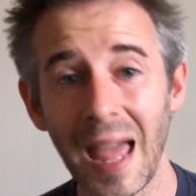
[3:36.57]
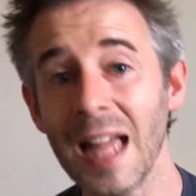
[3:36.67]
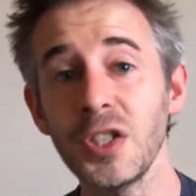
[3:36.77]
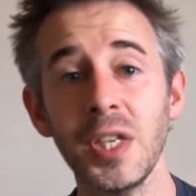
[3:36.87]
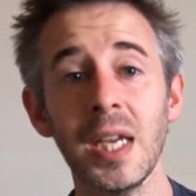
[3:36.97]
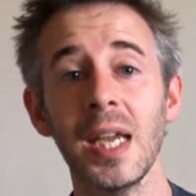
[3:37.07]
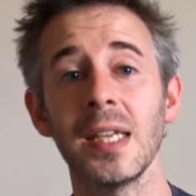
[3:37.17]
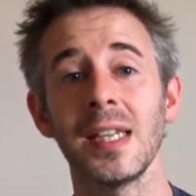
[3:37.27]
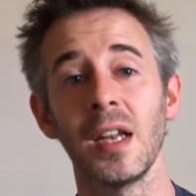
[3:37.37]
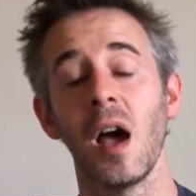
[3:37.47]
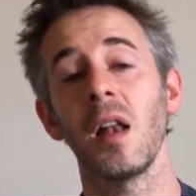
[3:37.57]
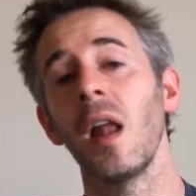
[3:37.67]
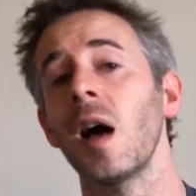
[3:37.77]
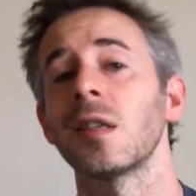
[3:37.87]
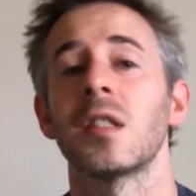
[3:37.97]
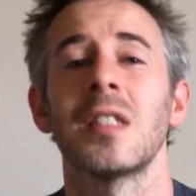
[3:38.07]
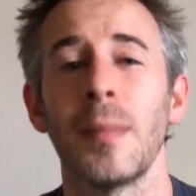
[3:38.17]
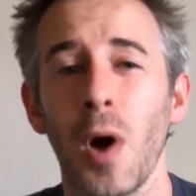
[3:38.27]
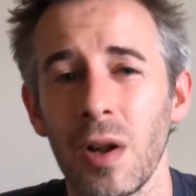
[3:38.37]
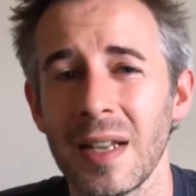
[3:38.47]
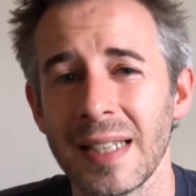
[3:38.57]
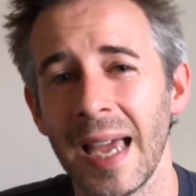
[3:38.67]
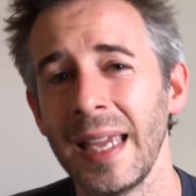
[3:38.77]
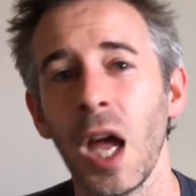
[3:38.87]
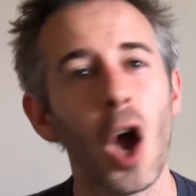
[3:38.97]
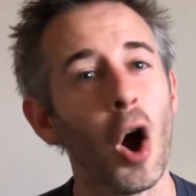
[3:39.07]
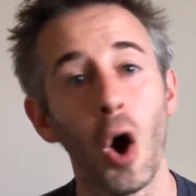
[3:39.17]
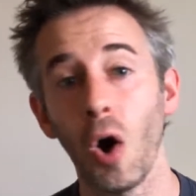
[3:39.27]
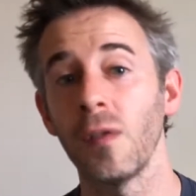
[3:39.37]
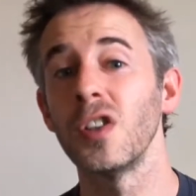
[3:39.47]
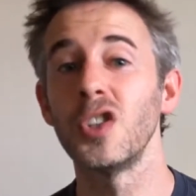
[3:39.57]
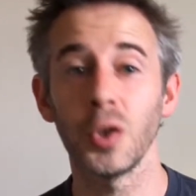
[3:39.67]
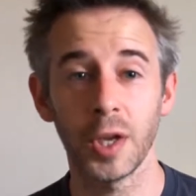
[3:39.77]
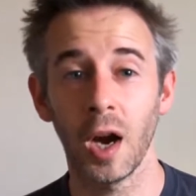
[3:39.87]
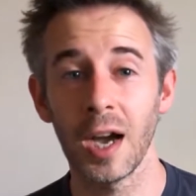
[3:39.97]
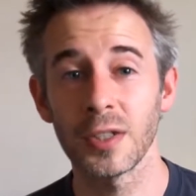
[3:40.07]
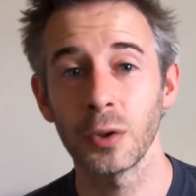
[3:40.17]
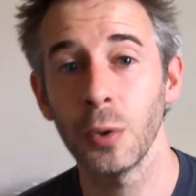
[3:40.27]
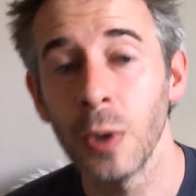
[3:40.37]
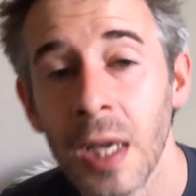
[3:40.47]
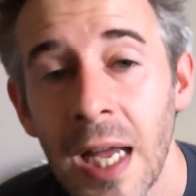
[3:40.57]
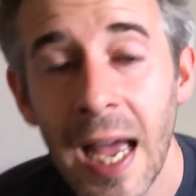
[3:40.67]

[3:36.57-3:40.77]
And she is in her last summer holiday of junior high school.